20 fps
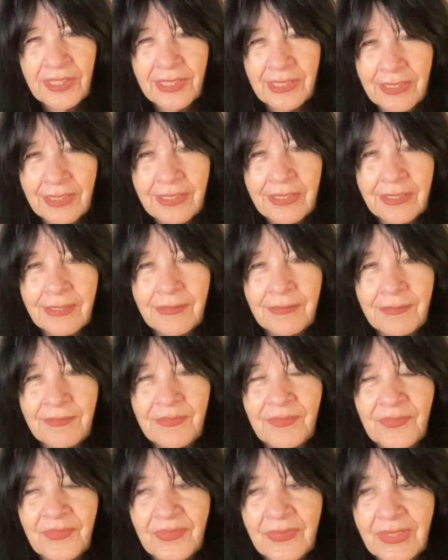assistant,
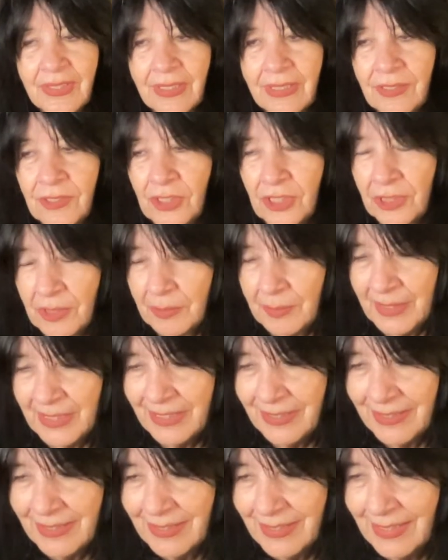
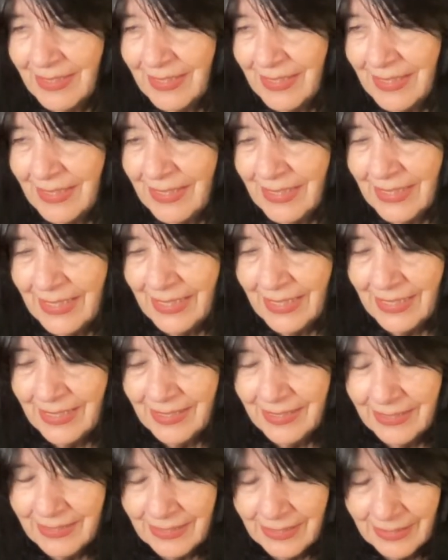Jeremy,
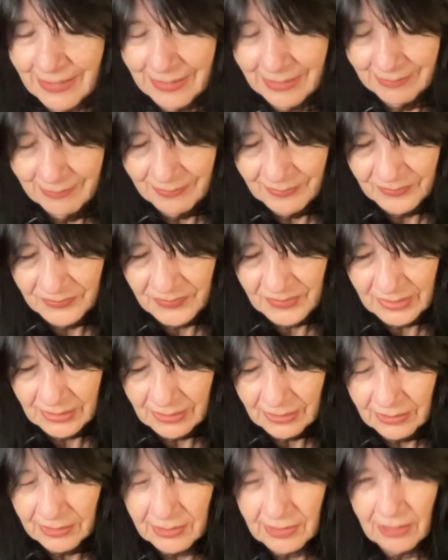and
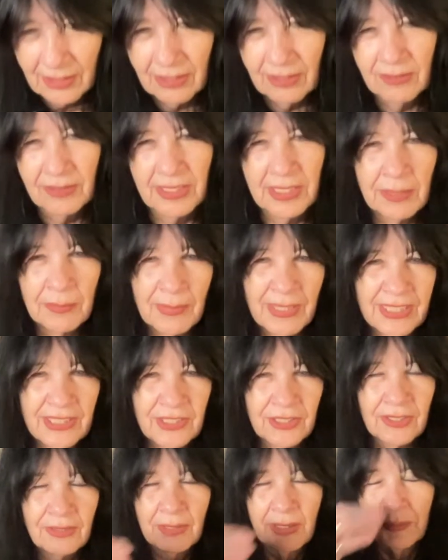so in
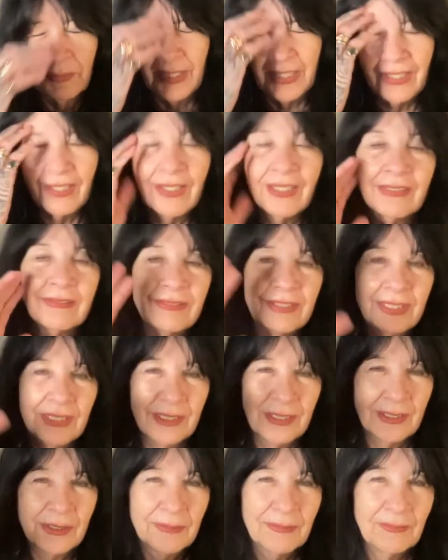my
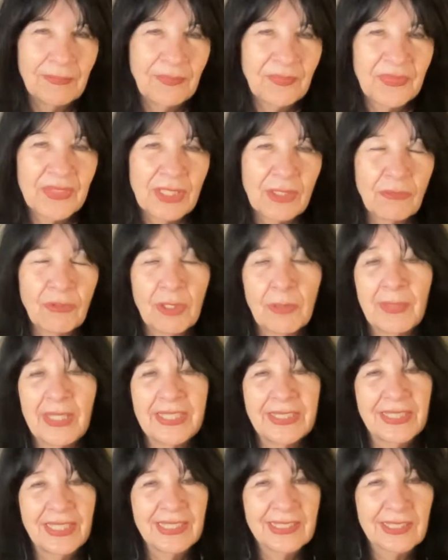office, where
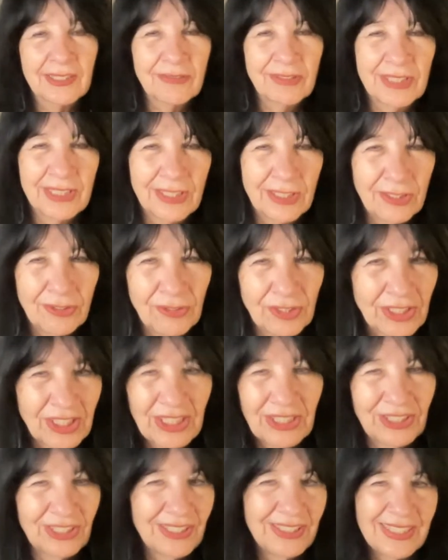my desk was a huge
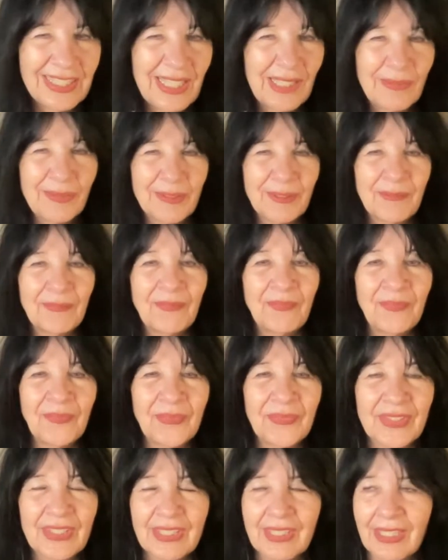kitchen table,
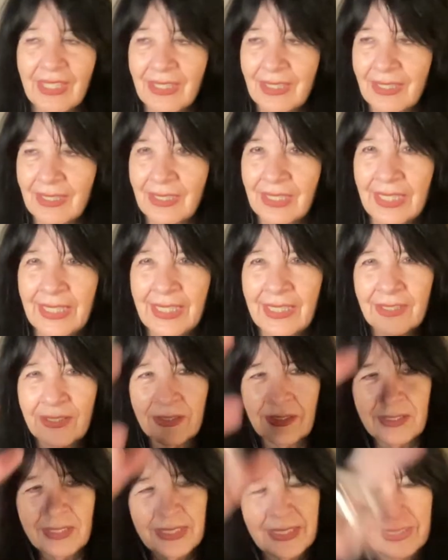I had
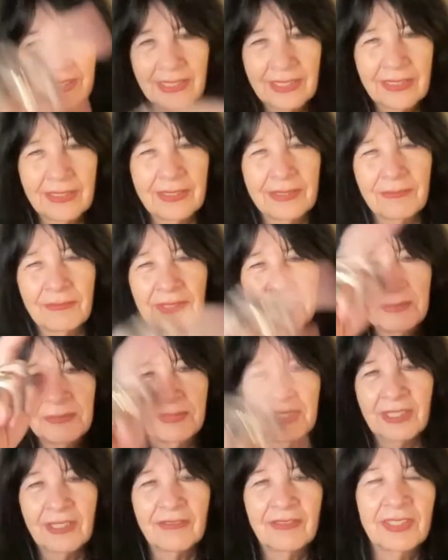a list. We
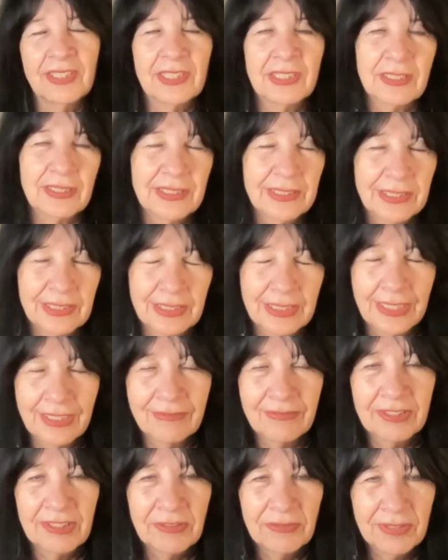went over this list
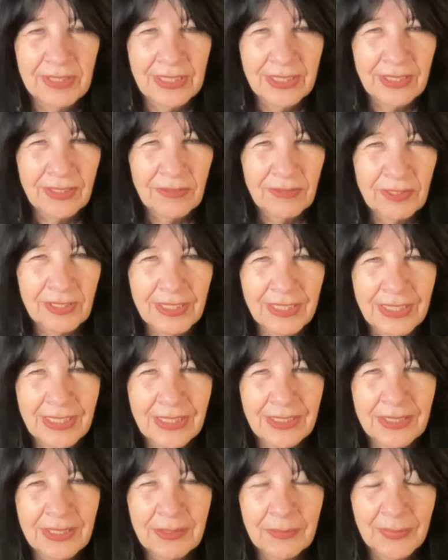every week of what
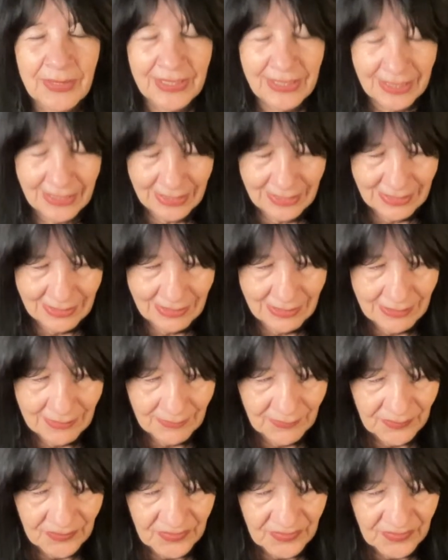needed to be done,